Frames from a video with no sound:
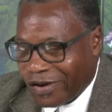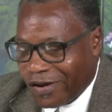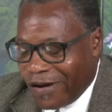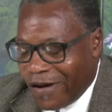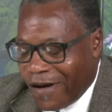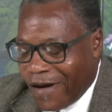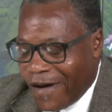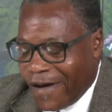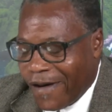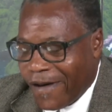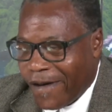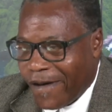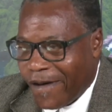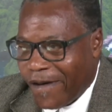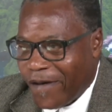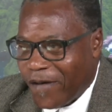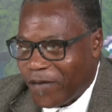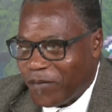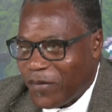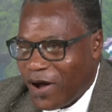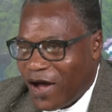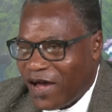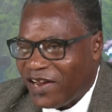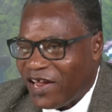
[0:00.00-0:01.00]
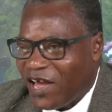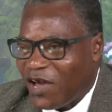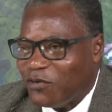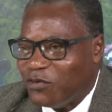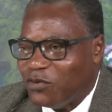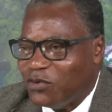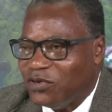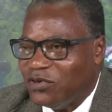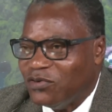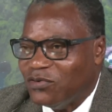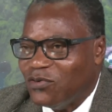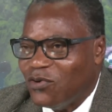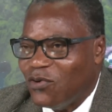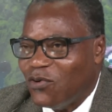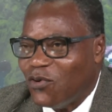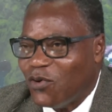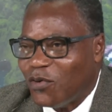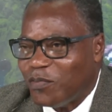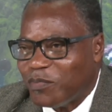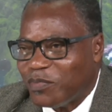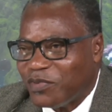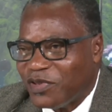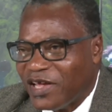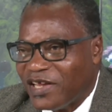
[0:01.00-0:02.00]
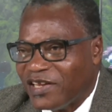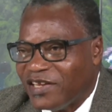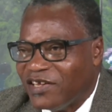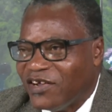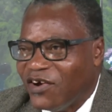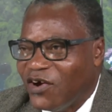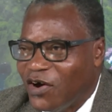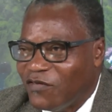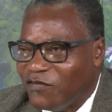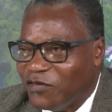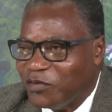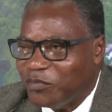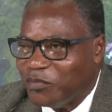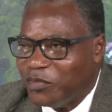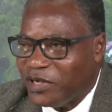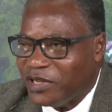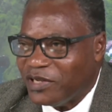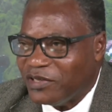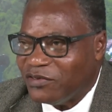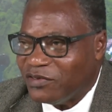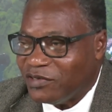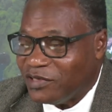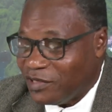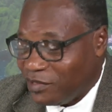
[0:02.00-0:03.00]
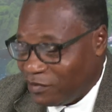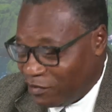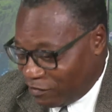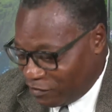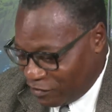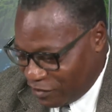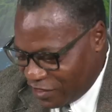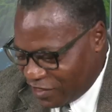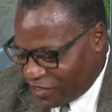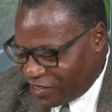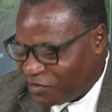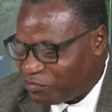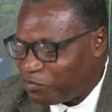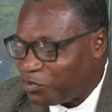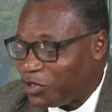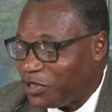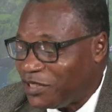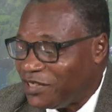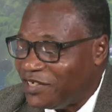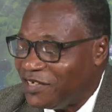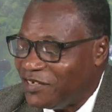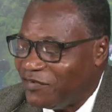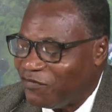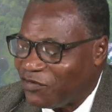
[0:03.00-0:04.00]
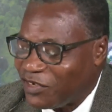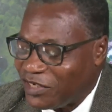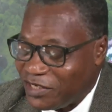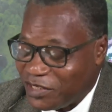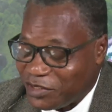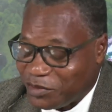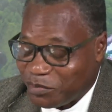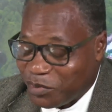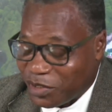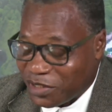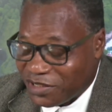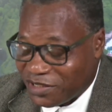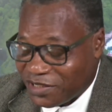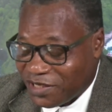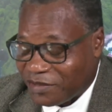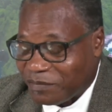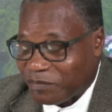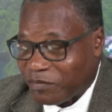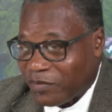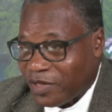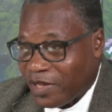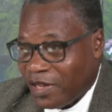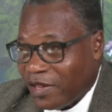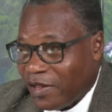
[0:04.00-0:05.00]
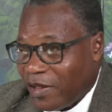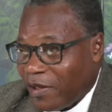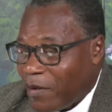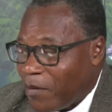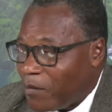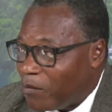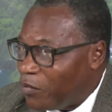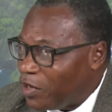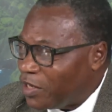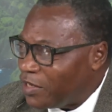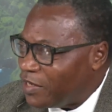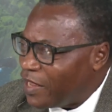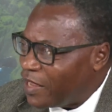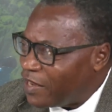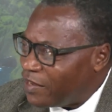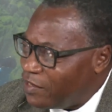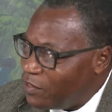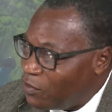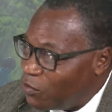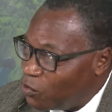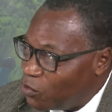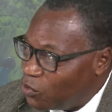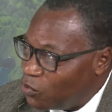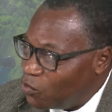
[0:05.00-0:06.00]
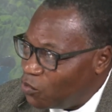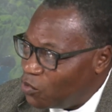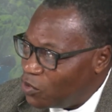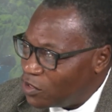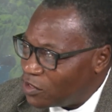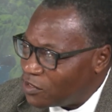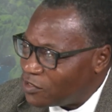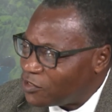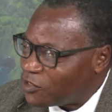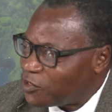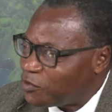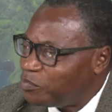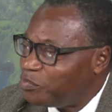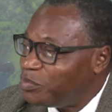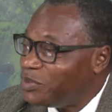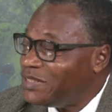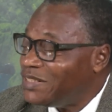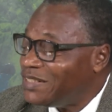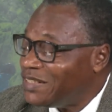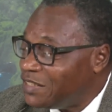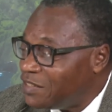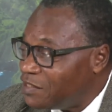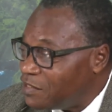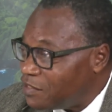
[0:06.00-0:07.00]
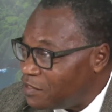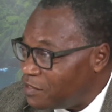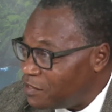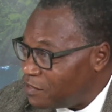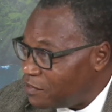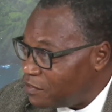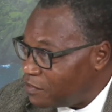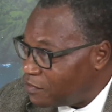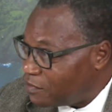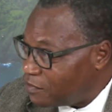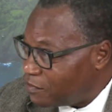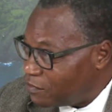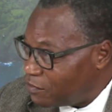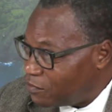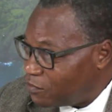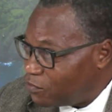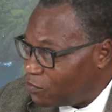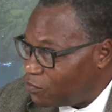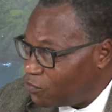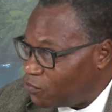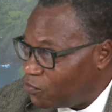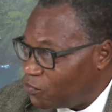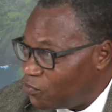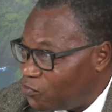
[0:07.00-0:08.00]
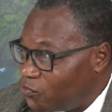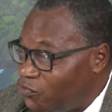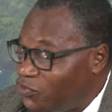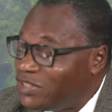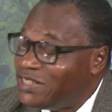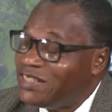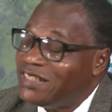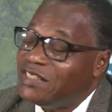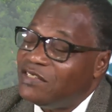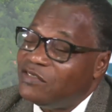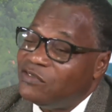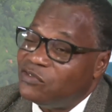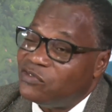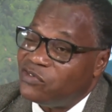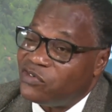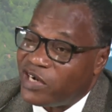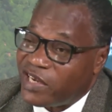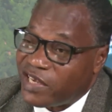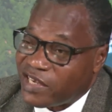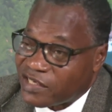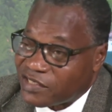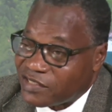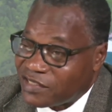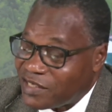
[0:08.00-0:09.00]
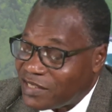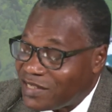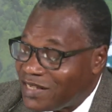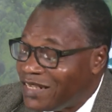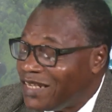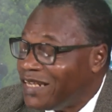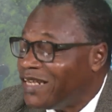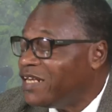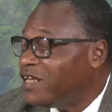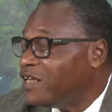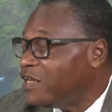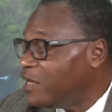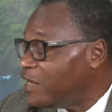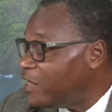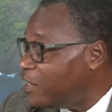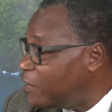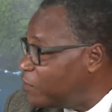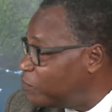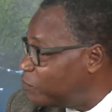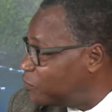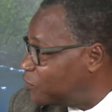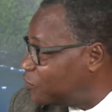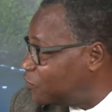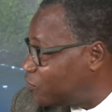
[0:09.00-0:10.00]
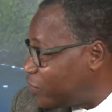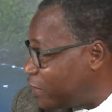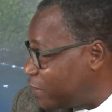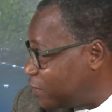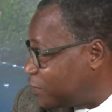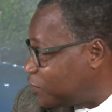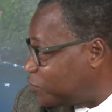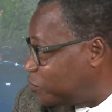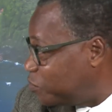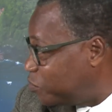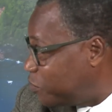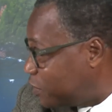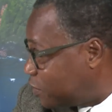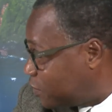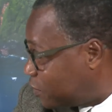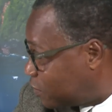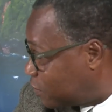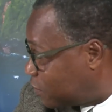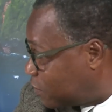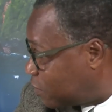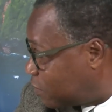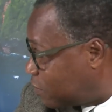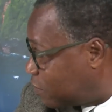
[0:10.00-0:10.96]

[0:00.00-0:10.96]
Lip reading: And I would hope that the government, they didn't put it in for this budget, but that they would work speedily to re-erect the AM transmitter